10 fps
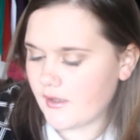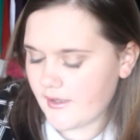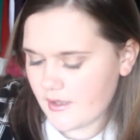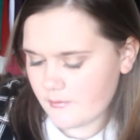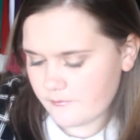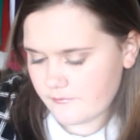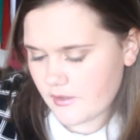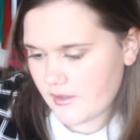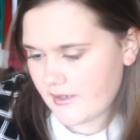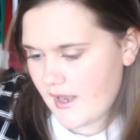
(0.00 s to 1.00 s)

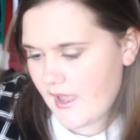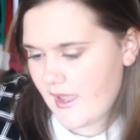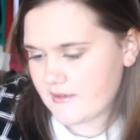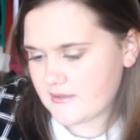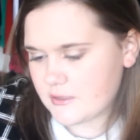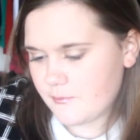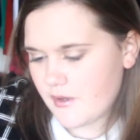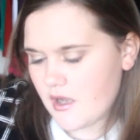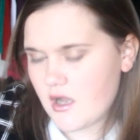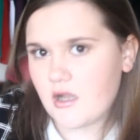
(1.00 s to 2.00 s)
an
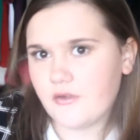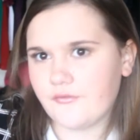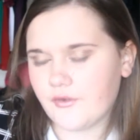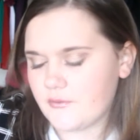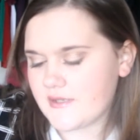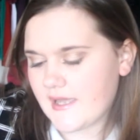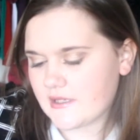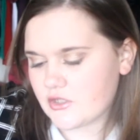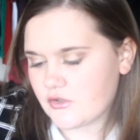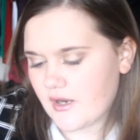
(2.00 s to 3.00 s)
N-Spar fruit
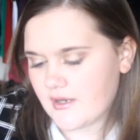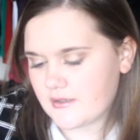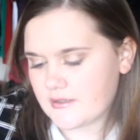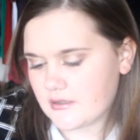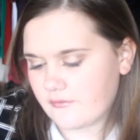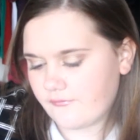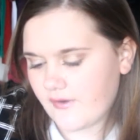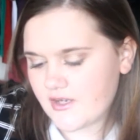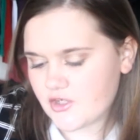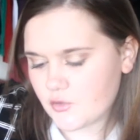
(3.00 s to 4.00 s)
extracts
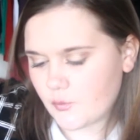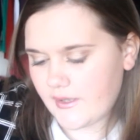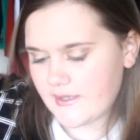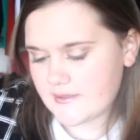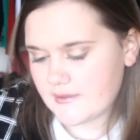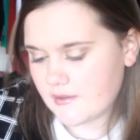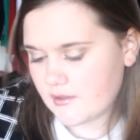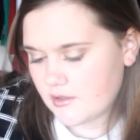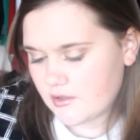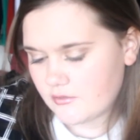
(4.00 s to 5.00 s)
fresh sweet
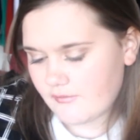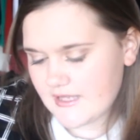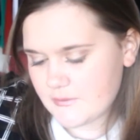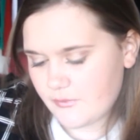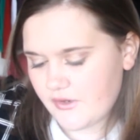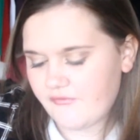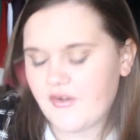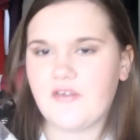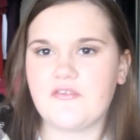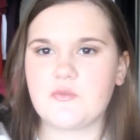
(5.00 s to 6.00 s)
raspberry
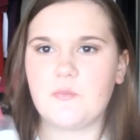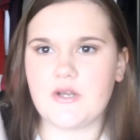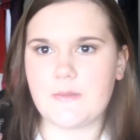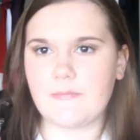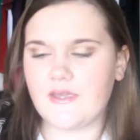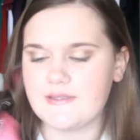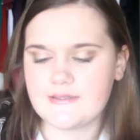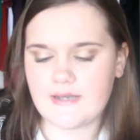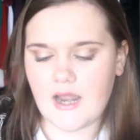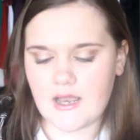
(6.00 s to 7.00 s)
fragrance body
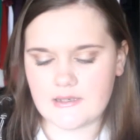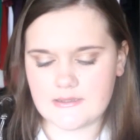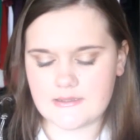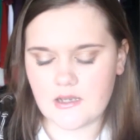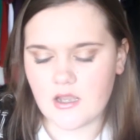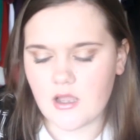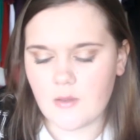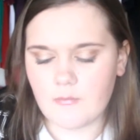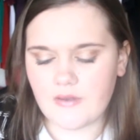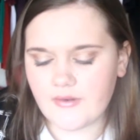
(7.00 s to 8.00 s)
mist, and
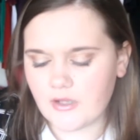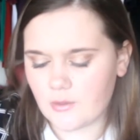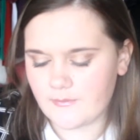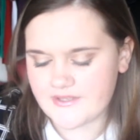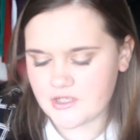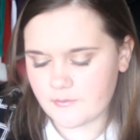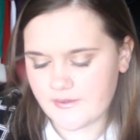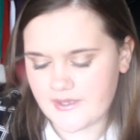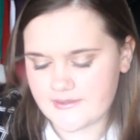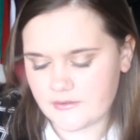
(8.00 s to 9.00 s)
my friend got me this a couple
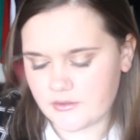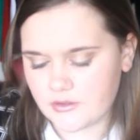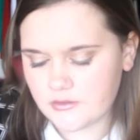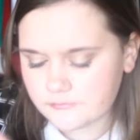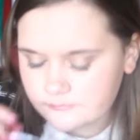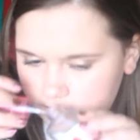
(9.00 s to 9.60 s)
of years ago